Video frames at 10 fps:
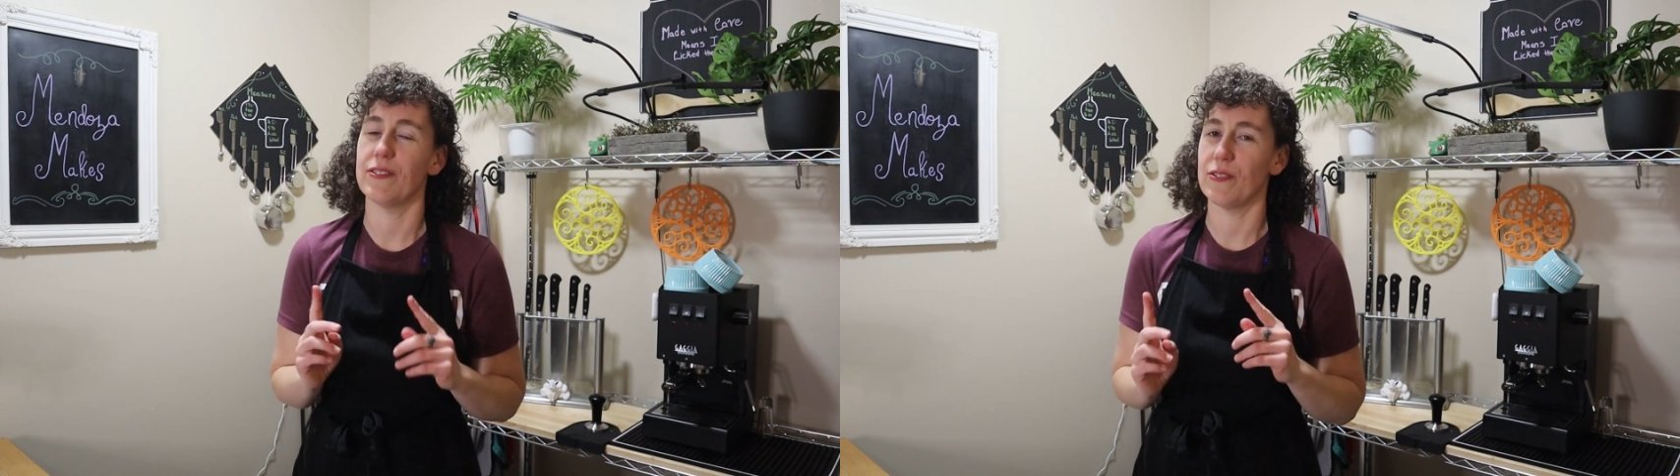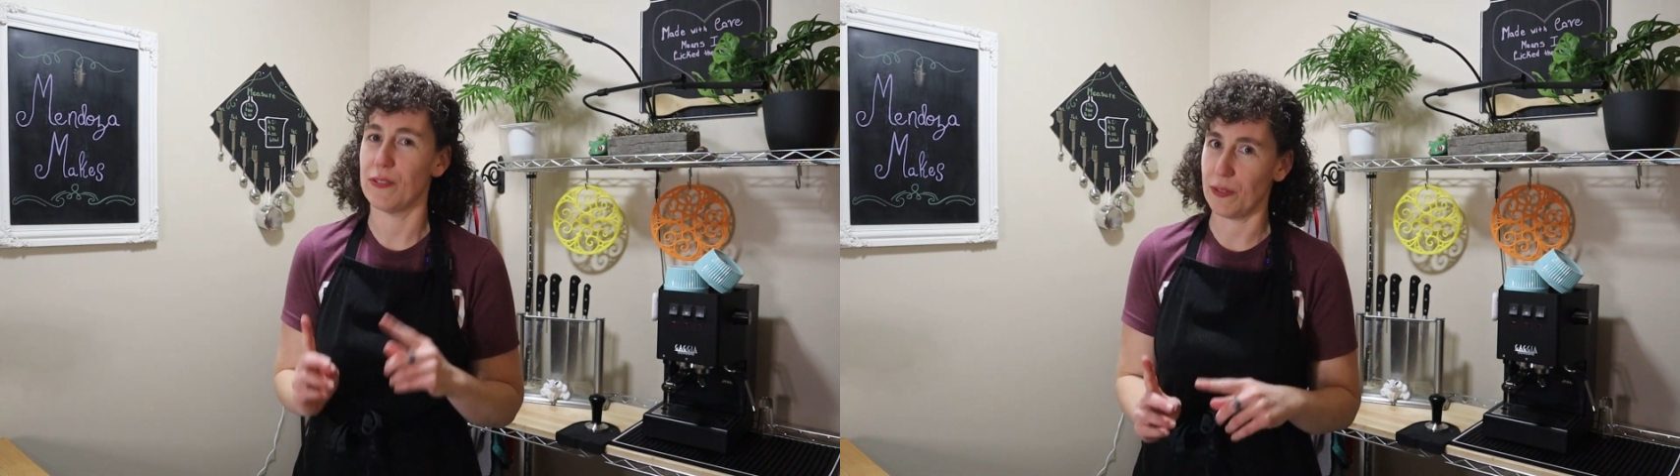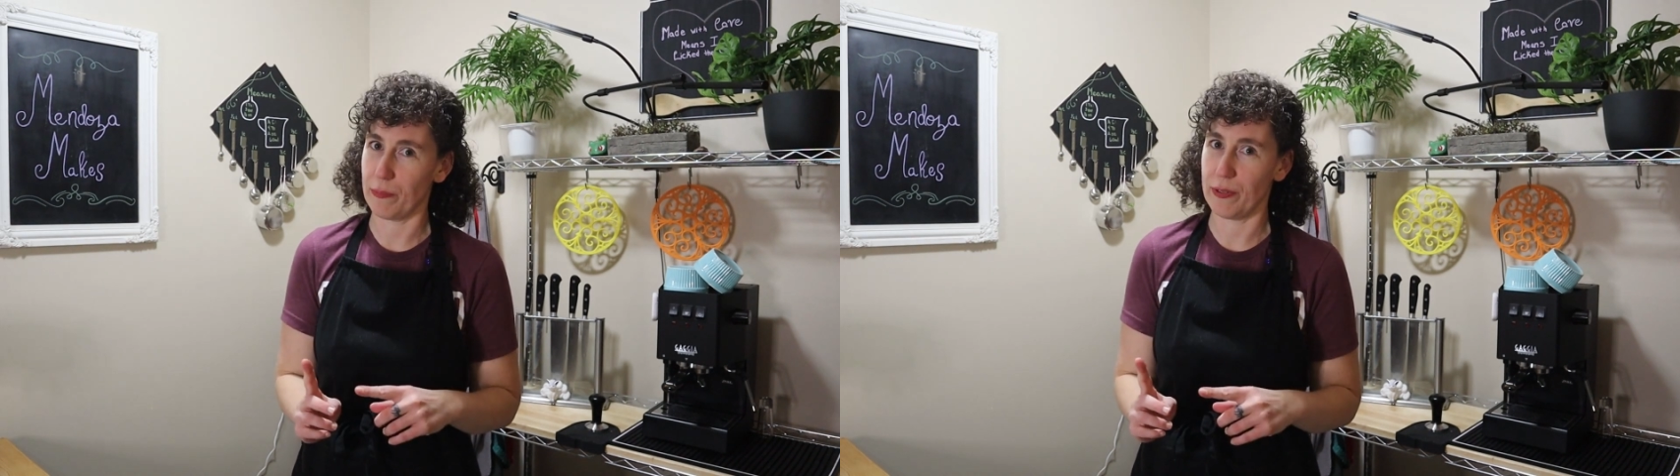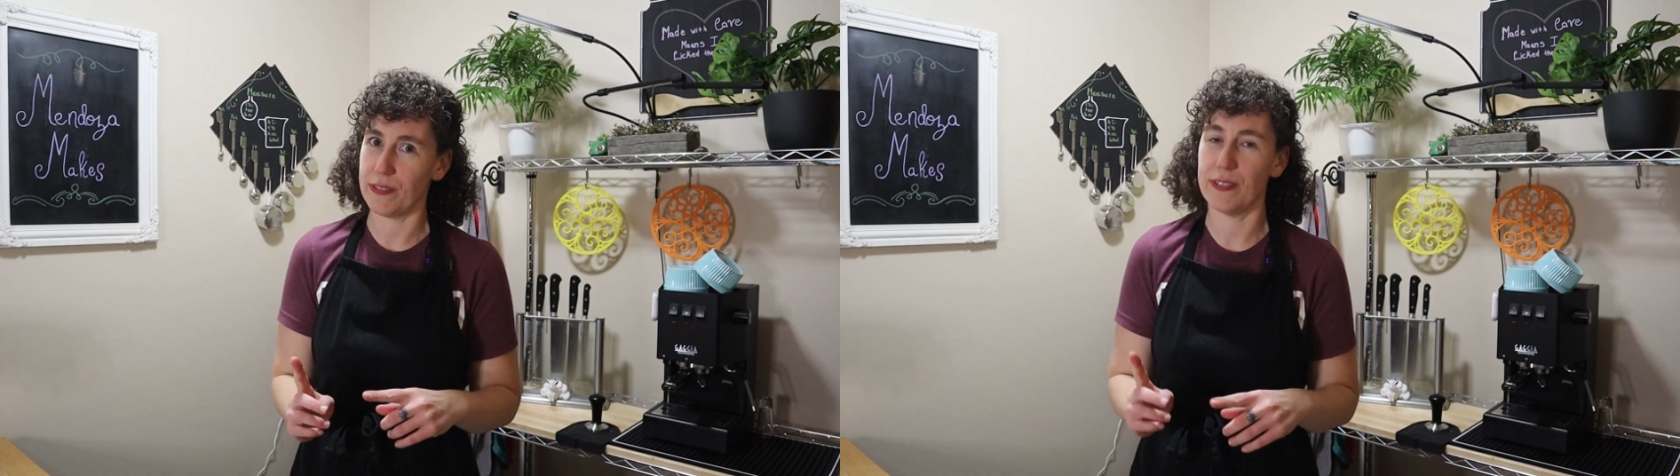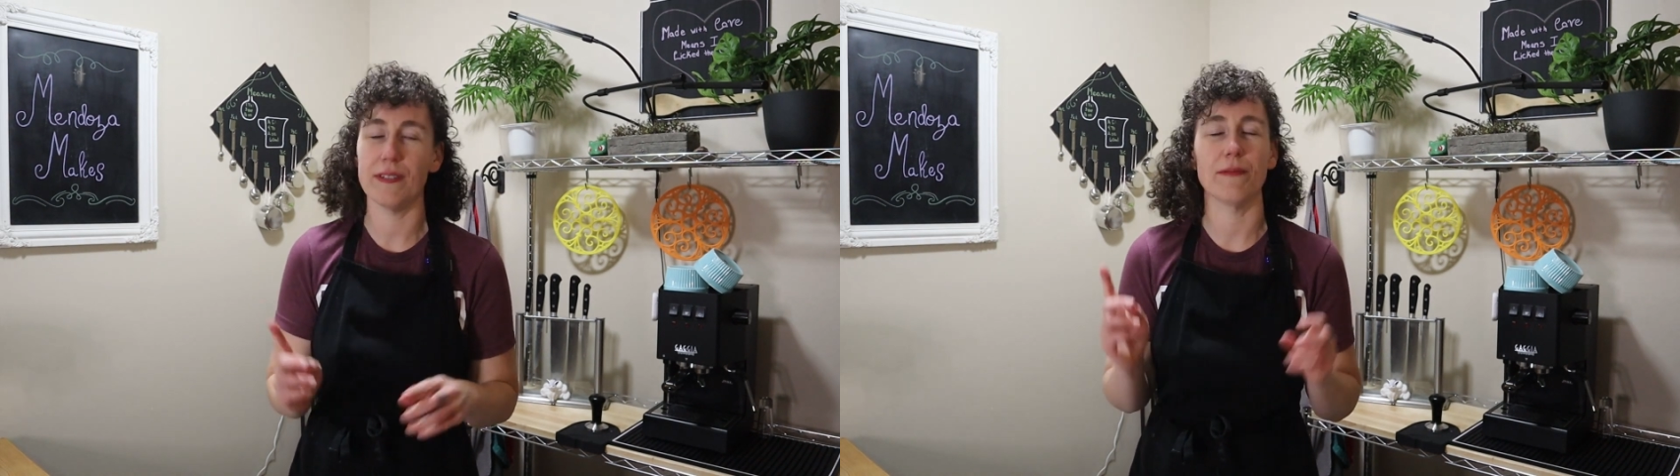Dessert
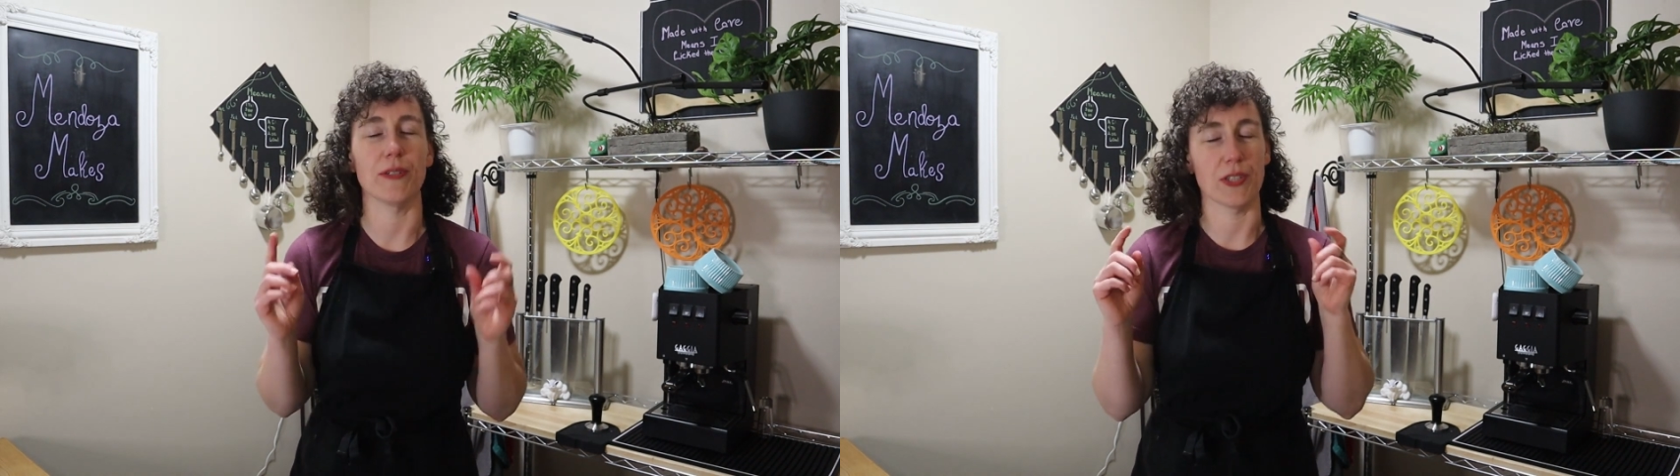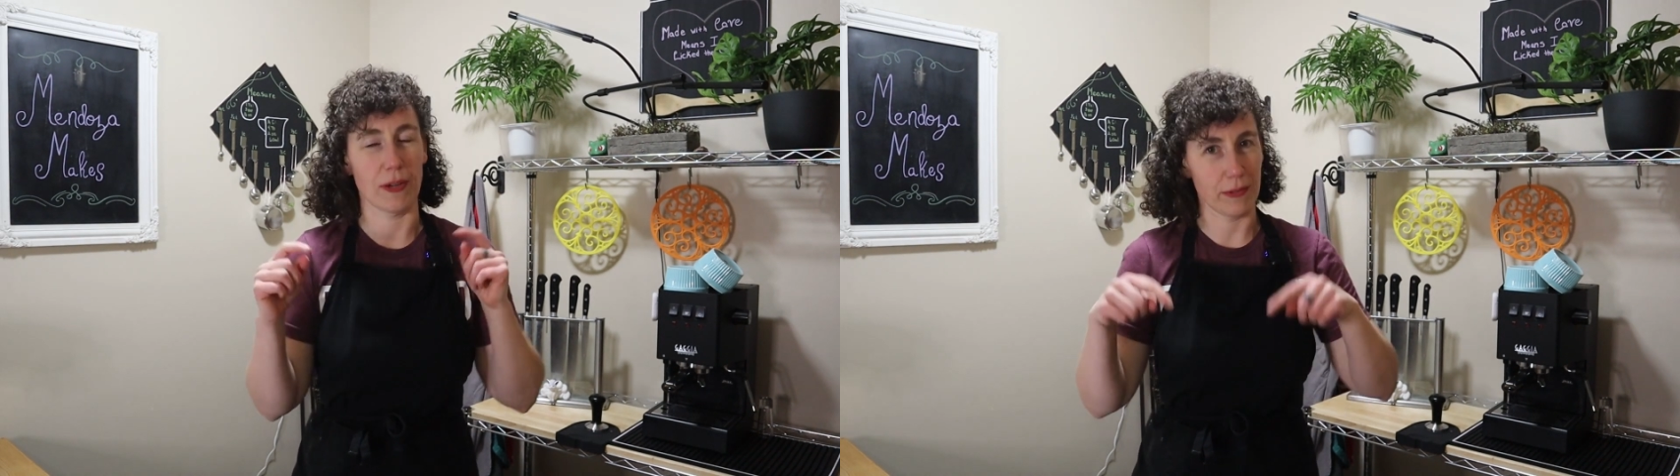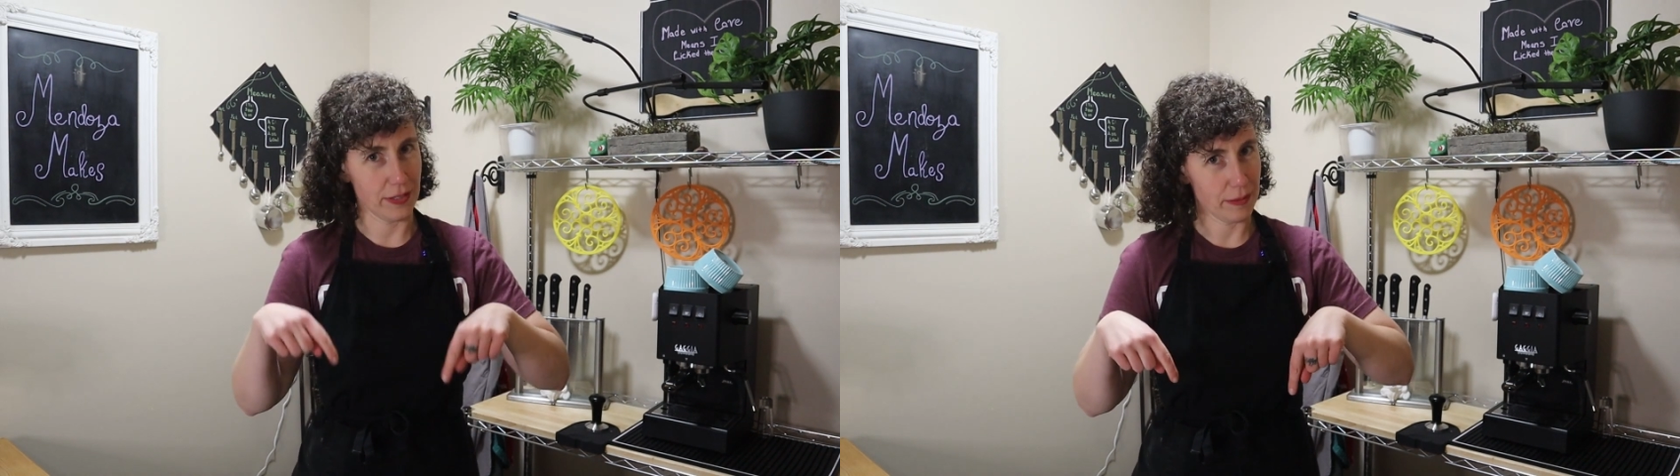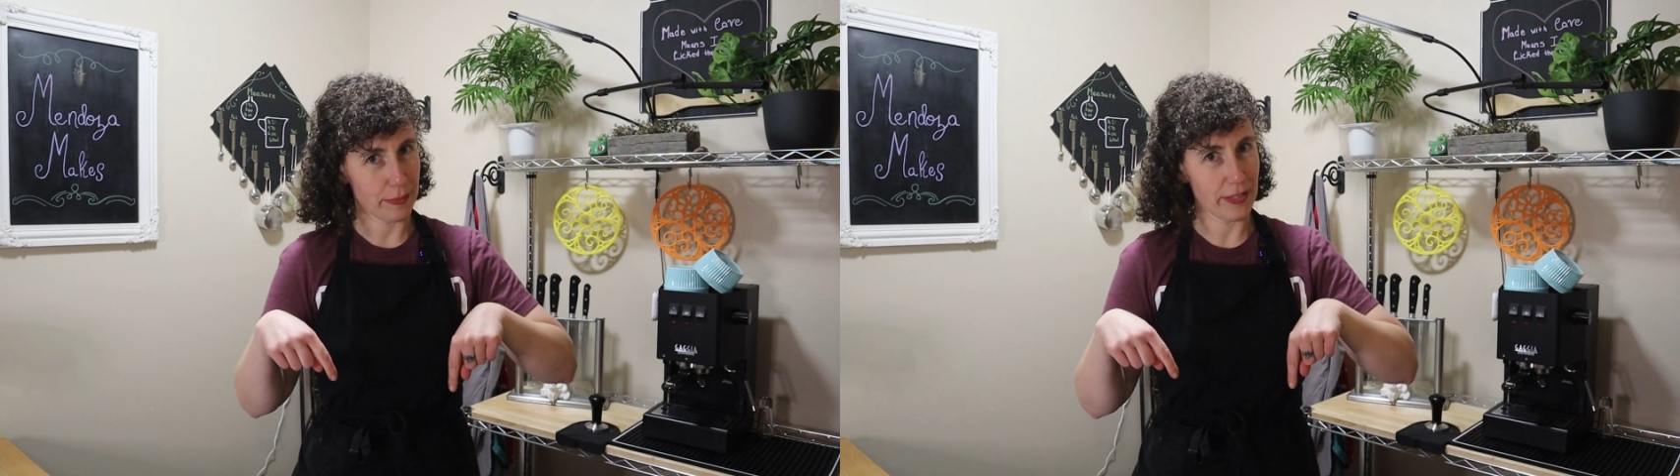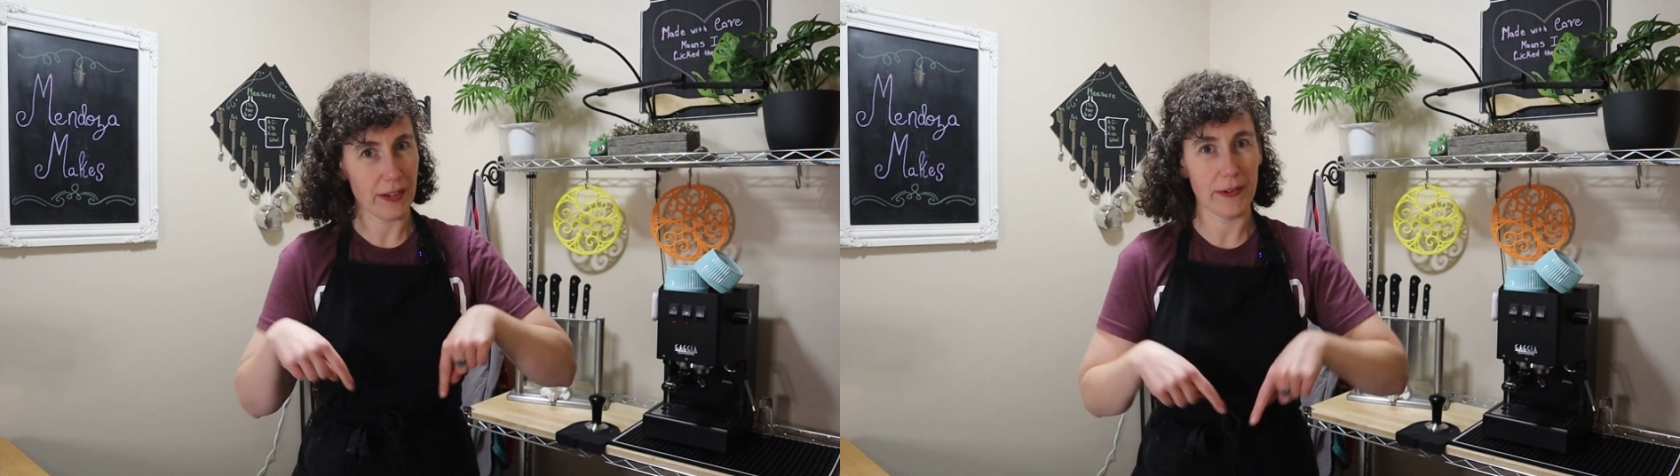Person, which I will link
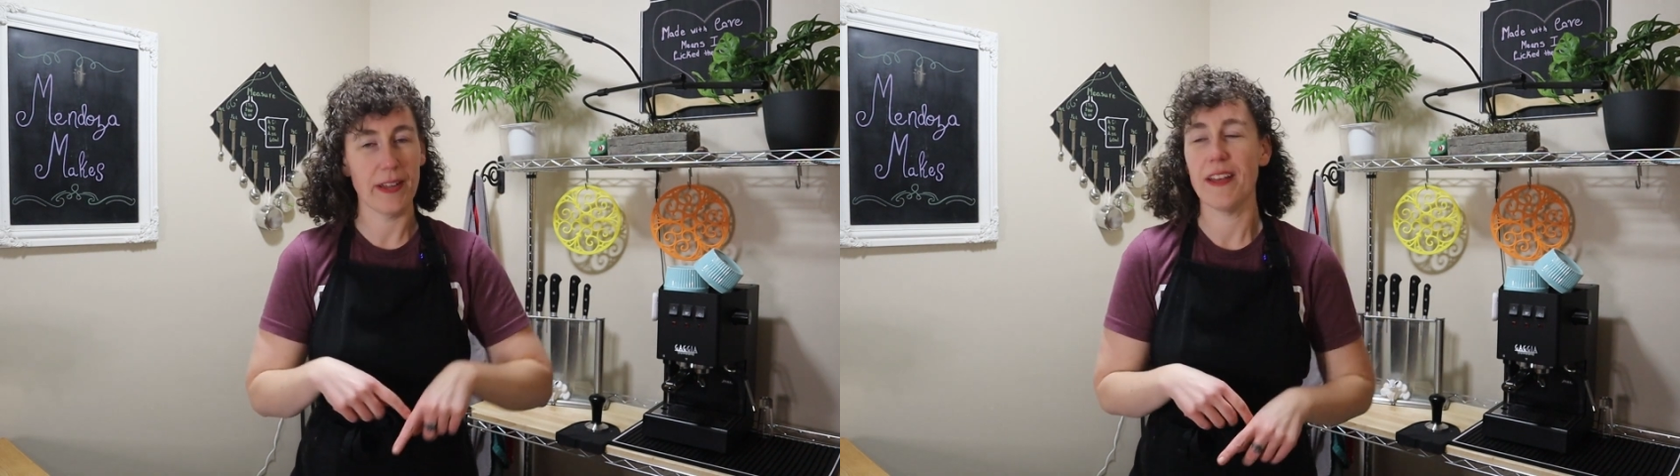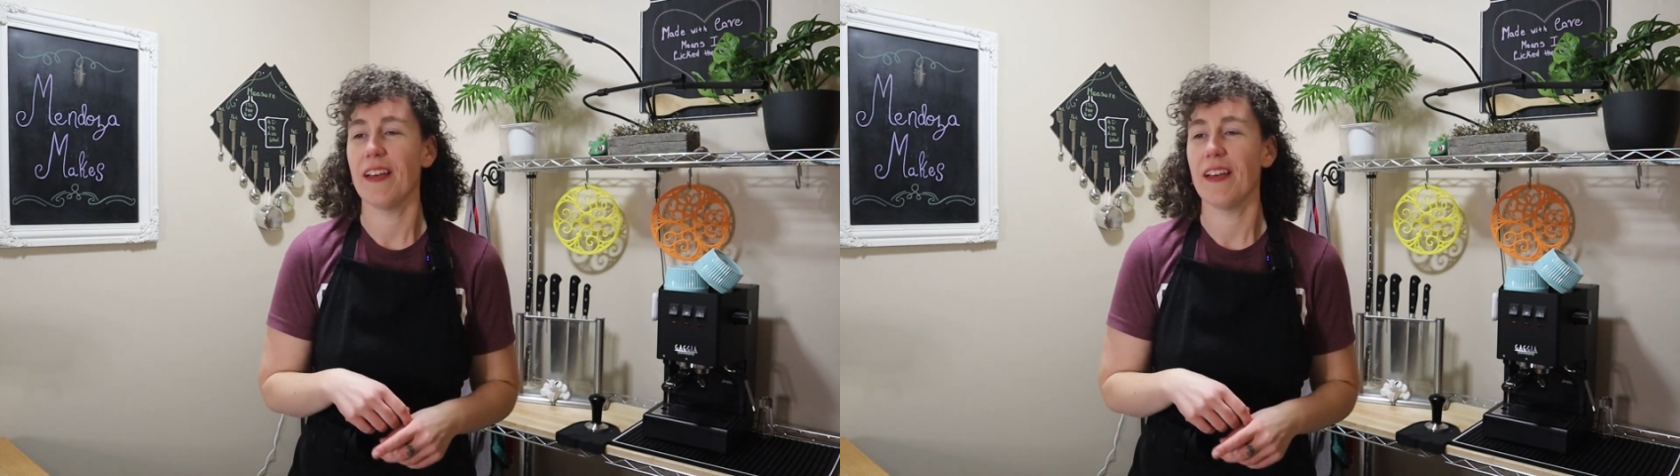below,